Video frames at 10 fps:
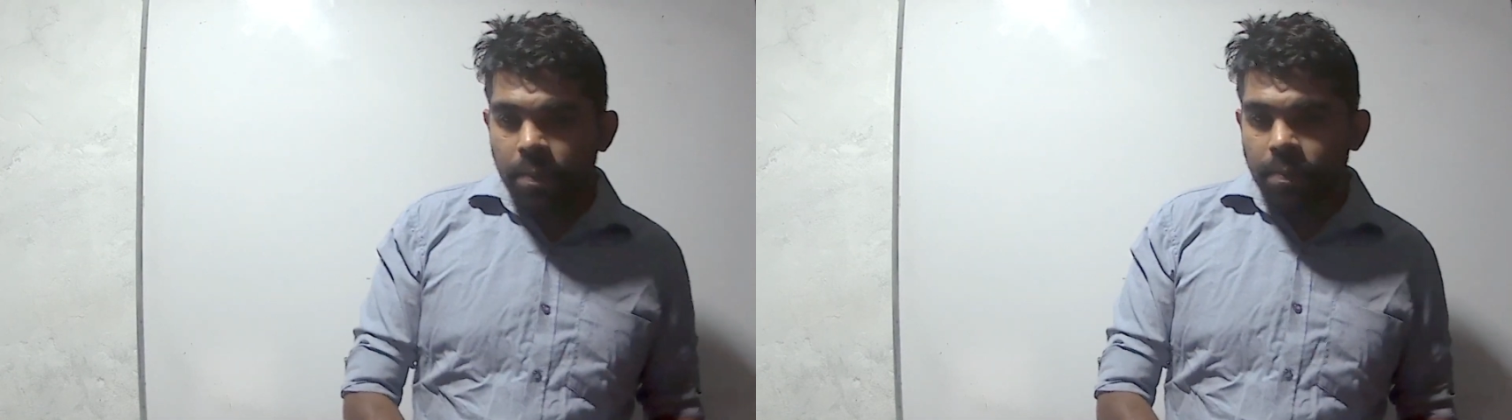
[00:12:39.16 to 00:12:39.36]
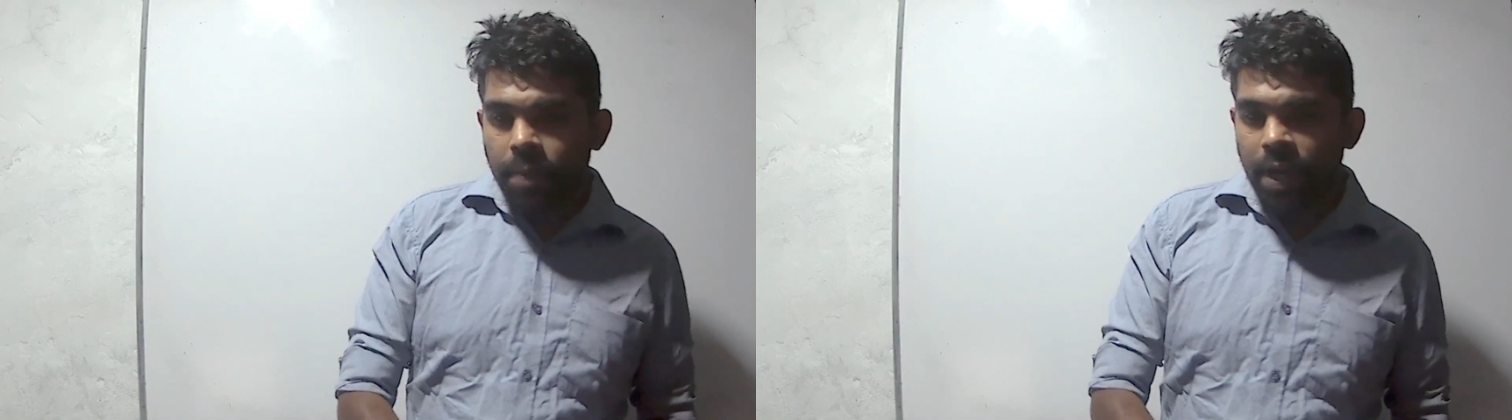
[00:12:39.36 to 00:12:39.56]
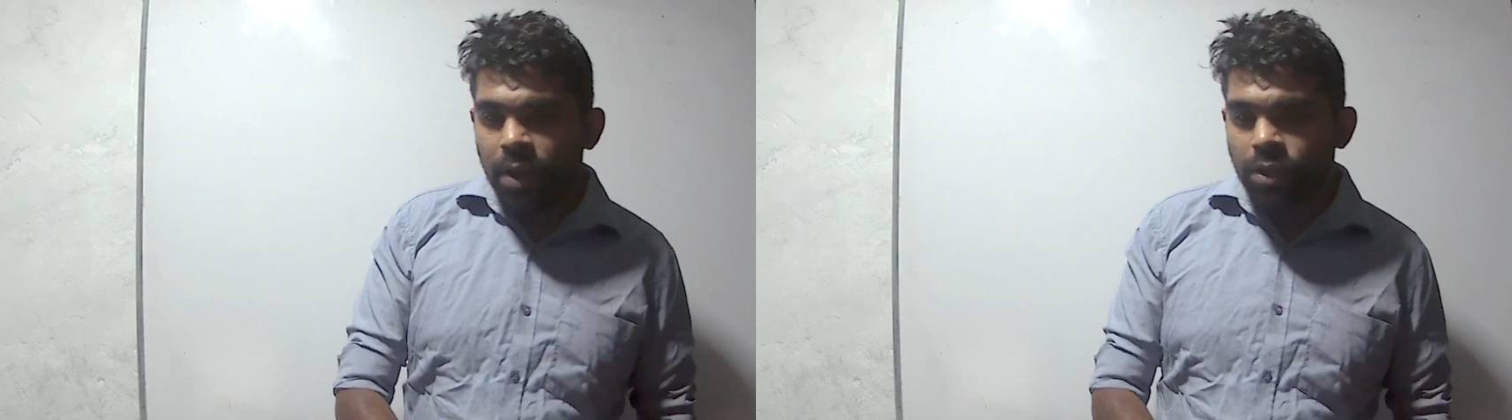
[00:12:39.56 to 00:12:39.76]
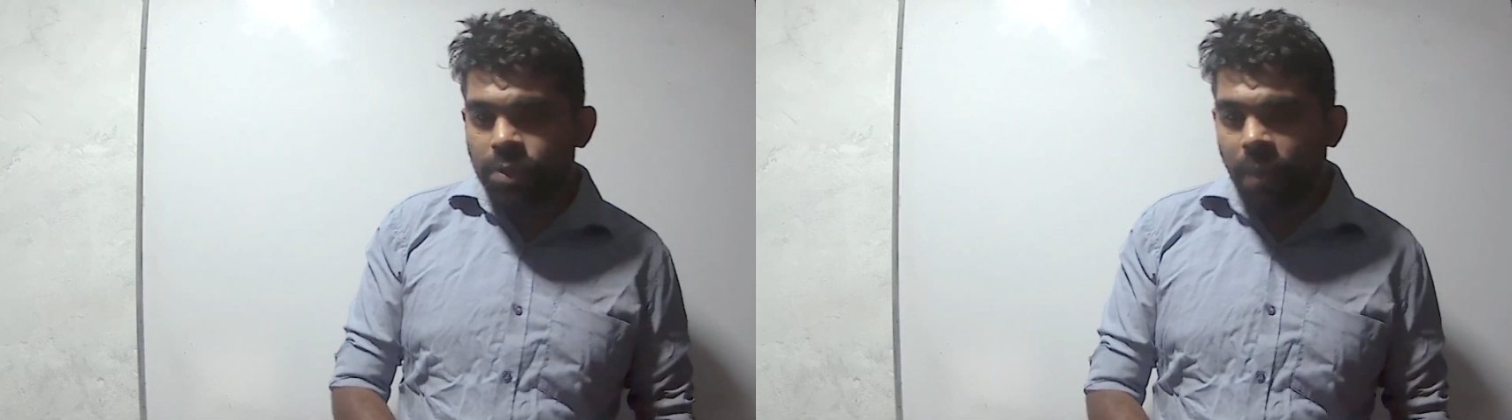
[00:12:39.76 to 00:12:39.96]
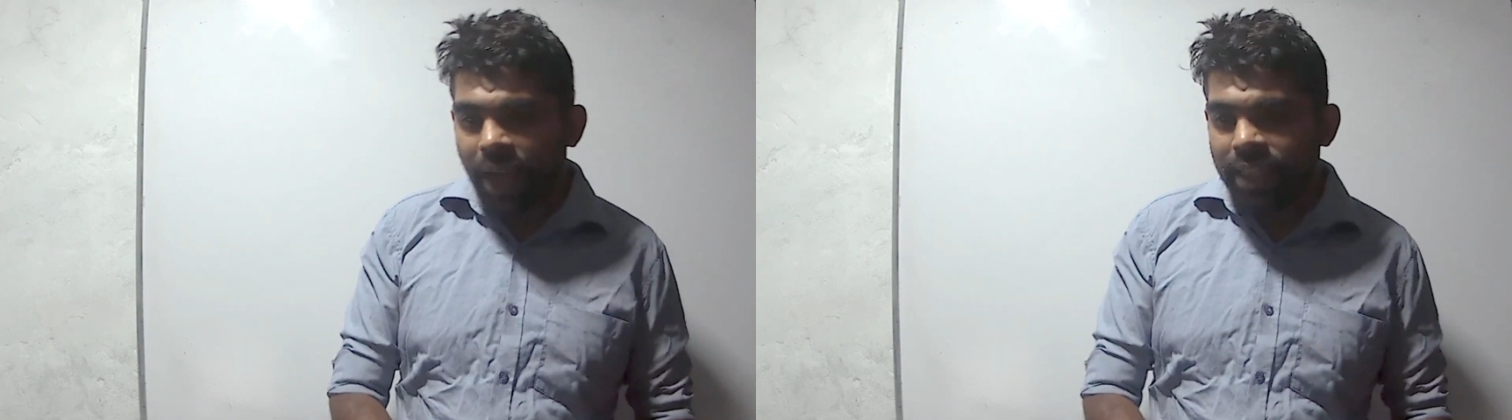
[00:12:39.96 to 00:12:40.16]
produced
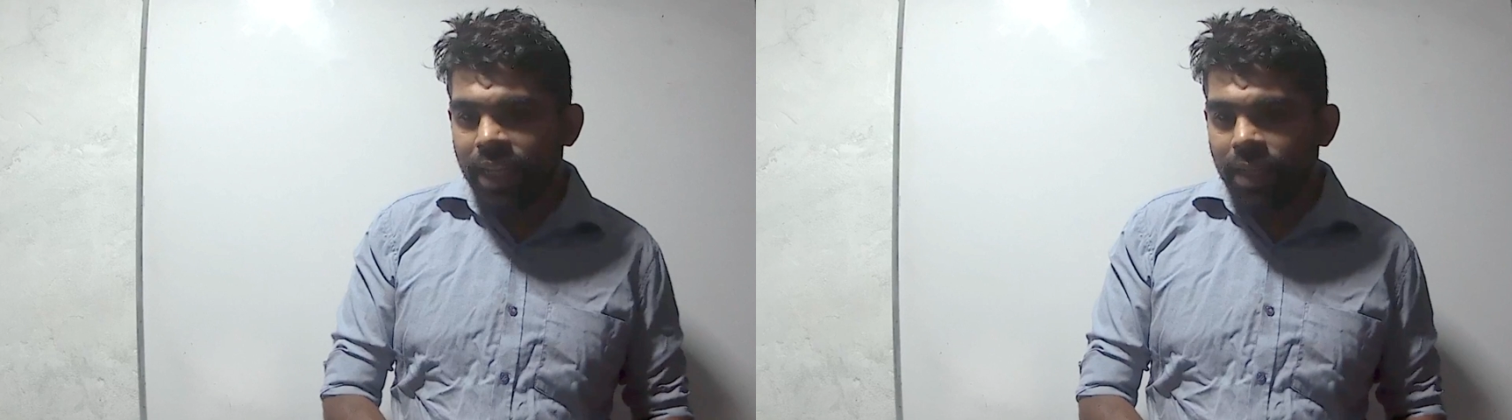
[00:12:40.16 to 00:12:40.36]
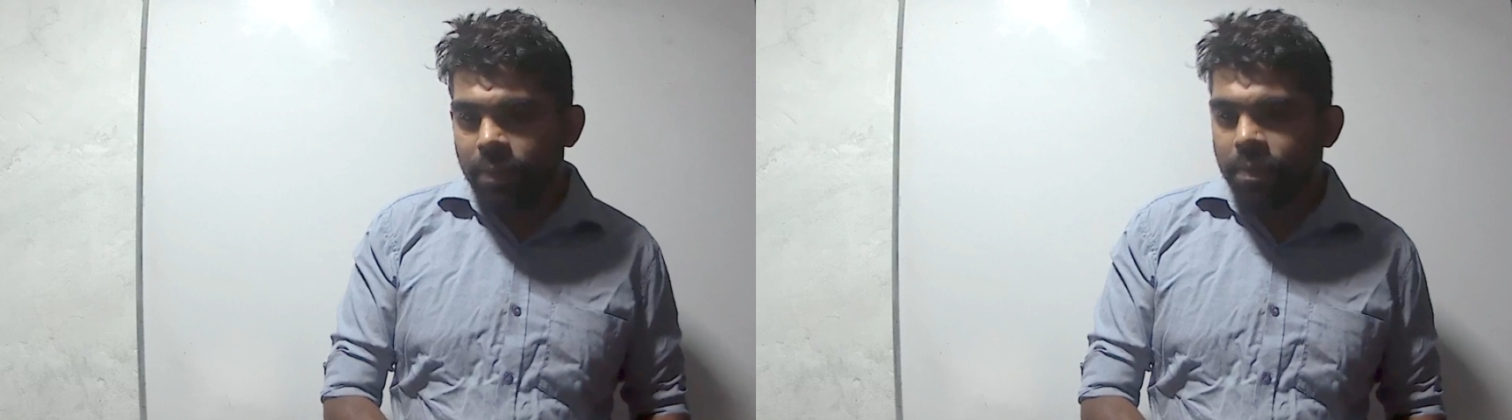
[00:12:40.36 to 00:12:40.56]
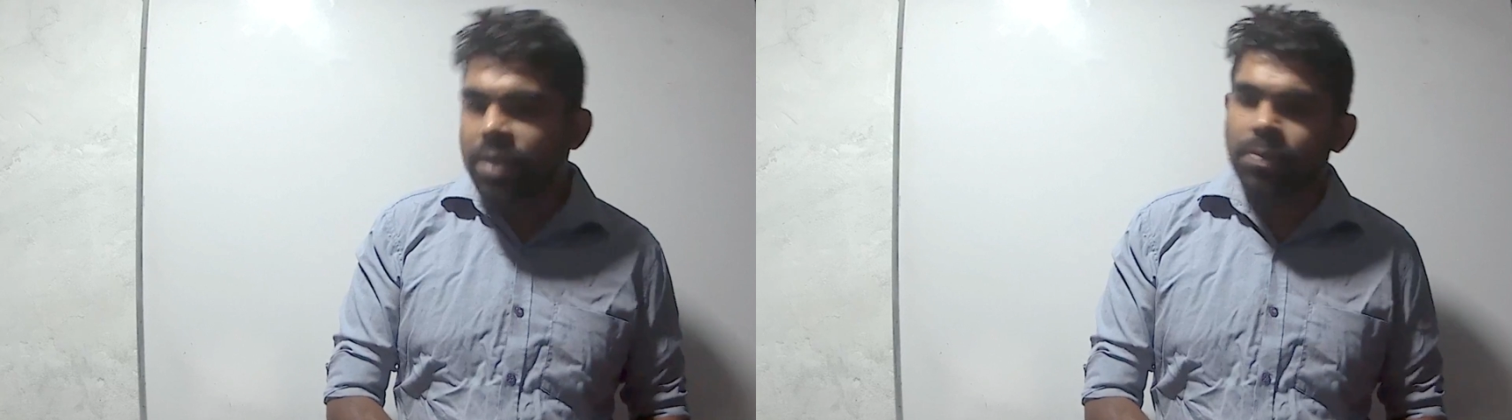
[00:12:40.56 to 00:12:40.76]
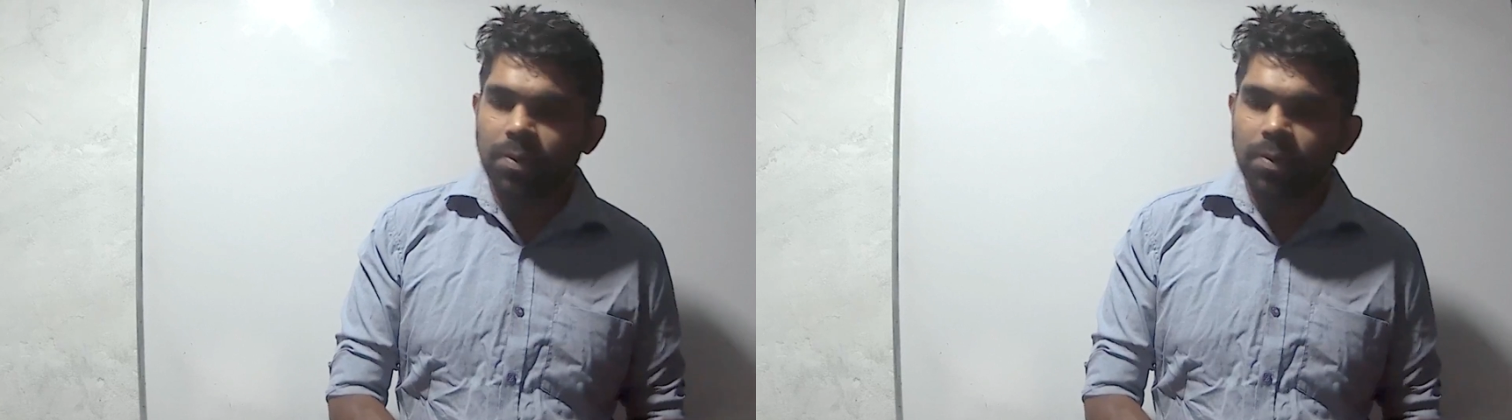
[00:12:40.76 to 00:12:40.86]
by the prism.